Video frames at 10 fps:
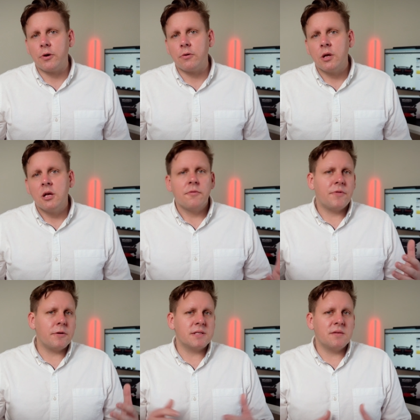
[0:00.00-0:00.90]
build,
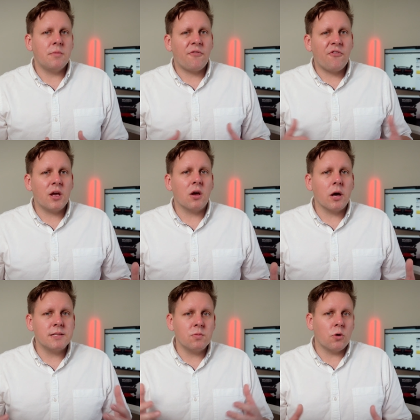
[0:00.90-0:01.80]
there are some free
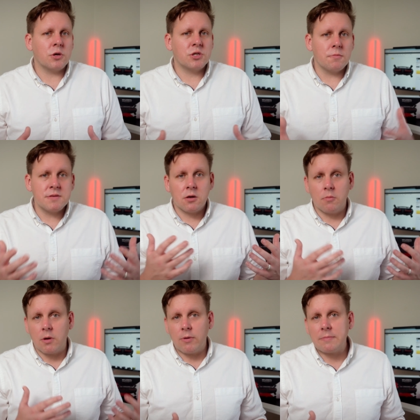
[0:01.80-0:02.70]
guides and workshops
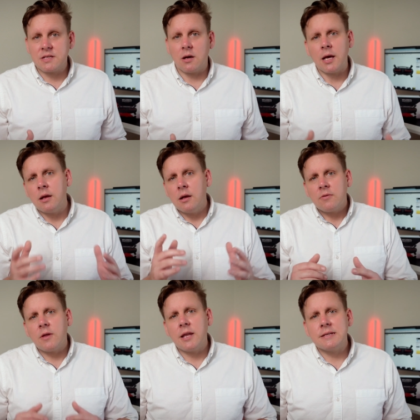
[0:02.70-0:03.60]
on my website.
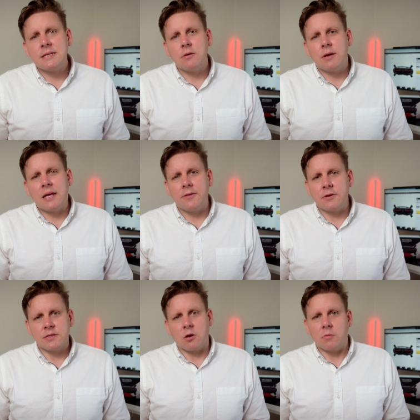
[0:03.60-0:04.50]
The links are in the
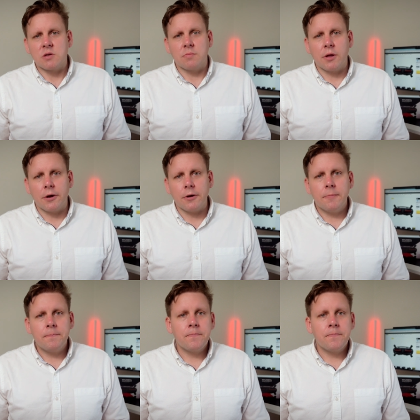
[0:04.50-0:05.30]
description below.